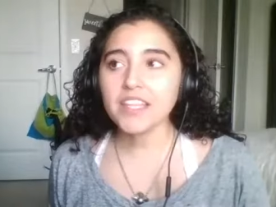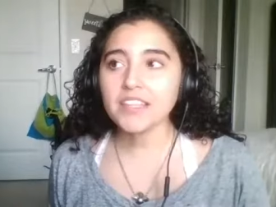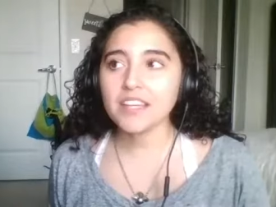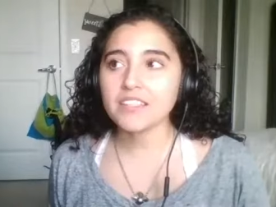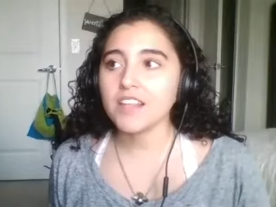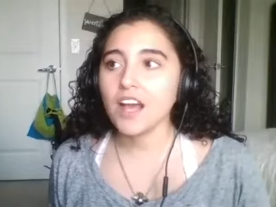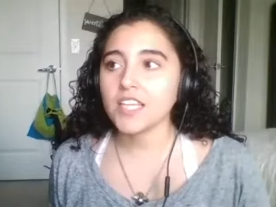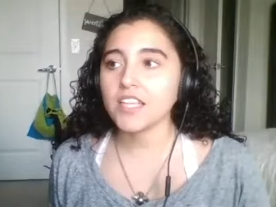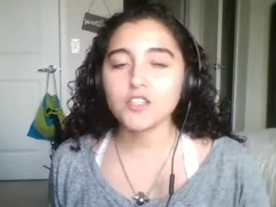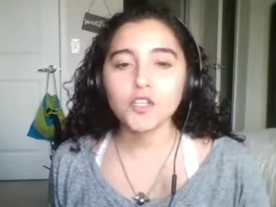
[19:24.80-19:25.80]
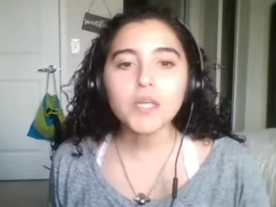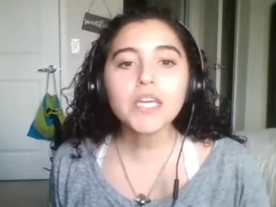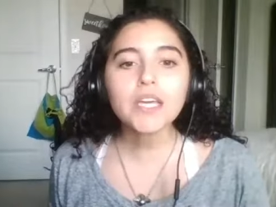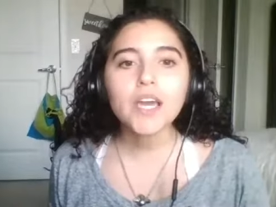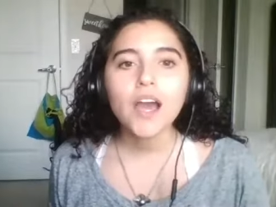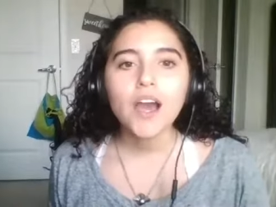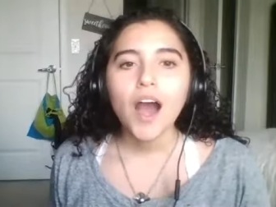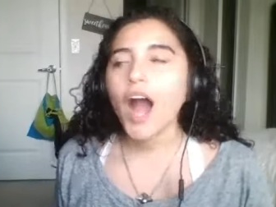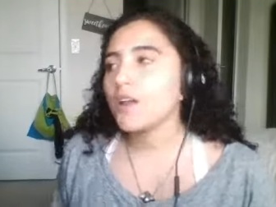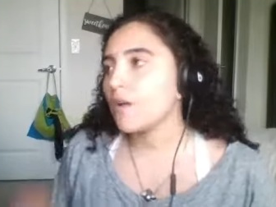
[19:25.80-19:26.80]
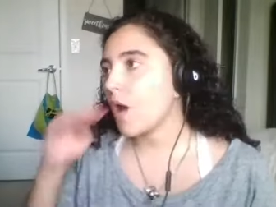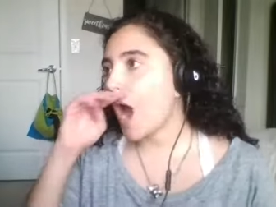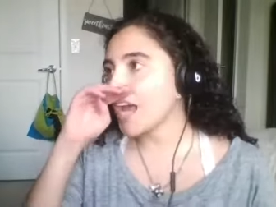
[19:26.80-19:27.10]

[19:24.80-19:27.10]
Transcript: that's nuts. And like, do you think? I don't know.